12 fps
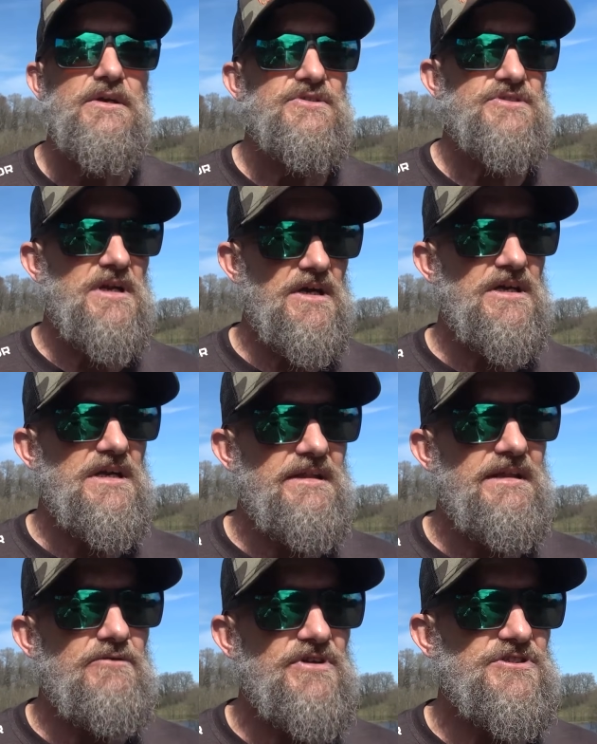So luckily
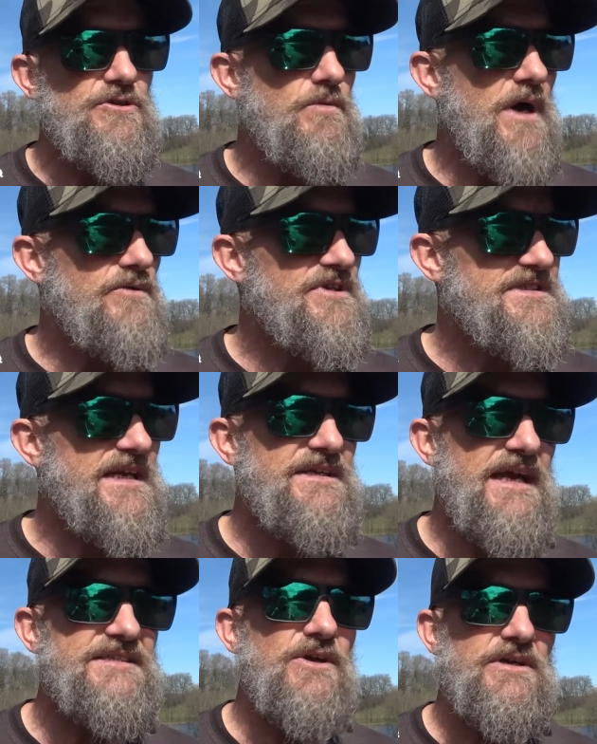the original owner said
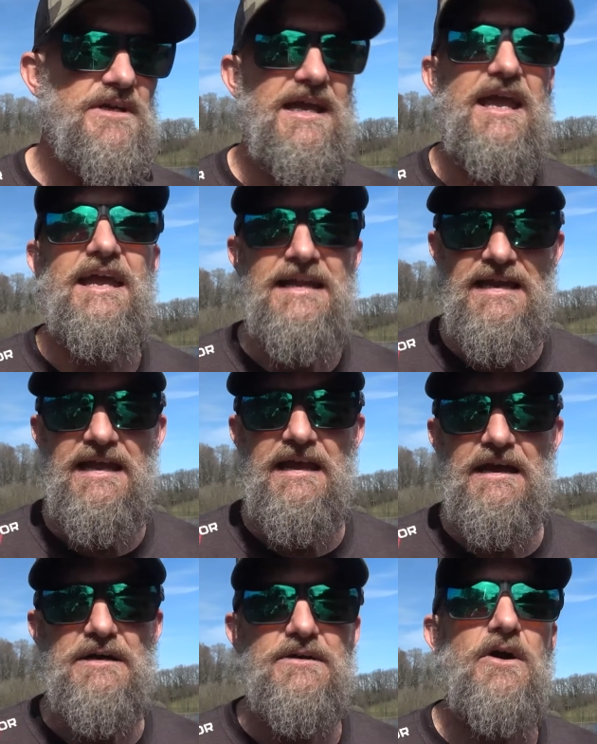yes, I could get in here.